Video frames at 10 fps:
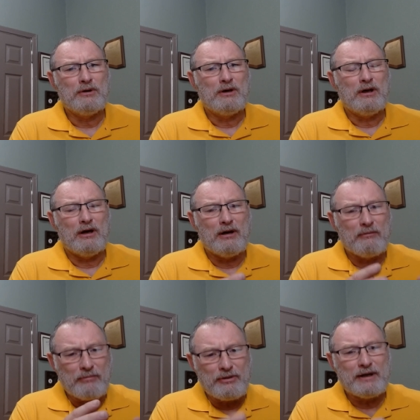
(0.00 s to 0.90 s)
uh,
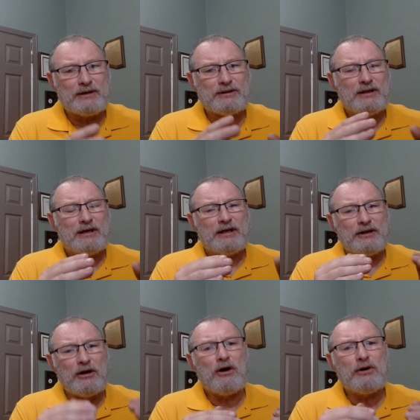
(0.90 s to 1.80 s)
this,
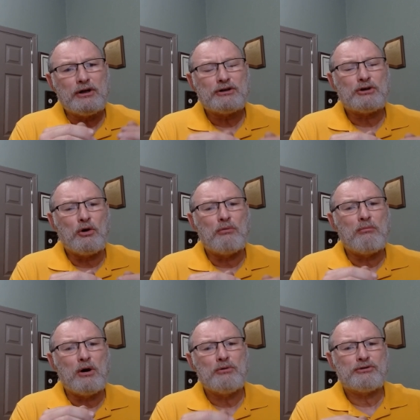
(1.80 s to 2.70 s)
God has told
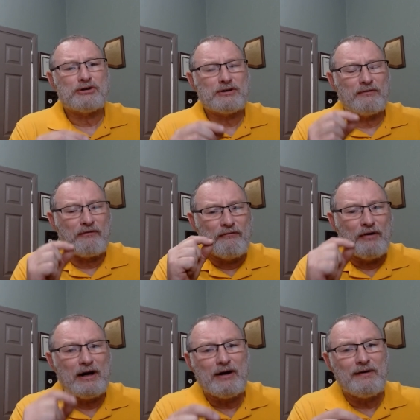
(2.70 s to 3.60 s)
Moses
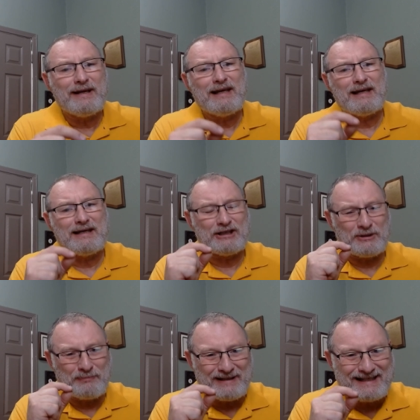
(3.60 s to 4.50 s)
very
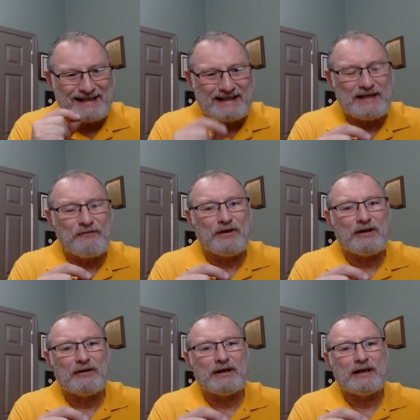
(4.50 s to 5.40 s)

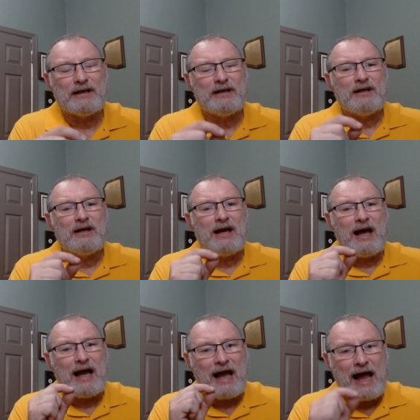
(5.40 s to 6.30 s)
specifically
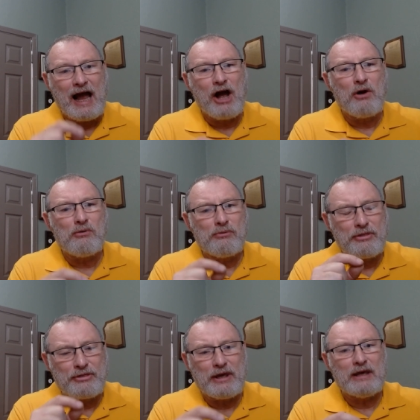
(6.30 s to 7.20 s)
how
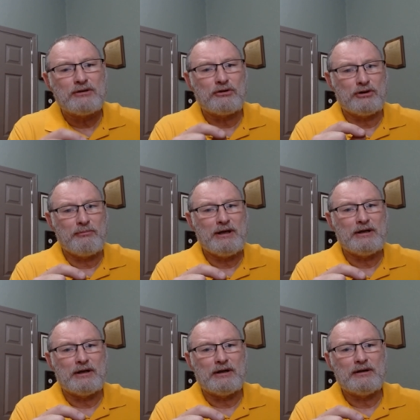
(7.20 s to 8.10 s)
things are to be
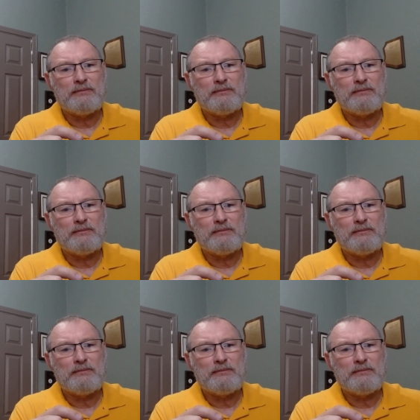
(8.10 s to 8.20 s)
done,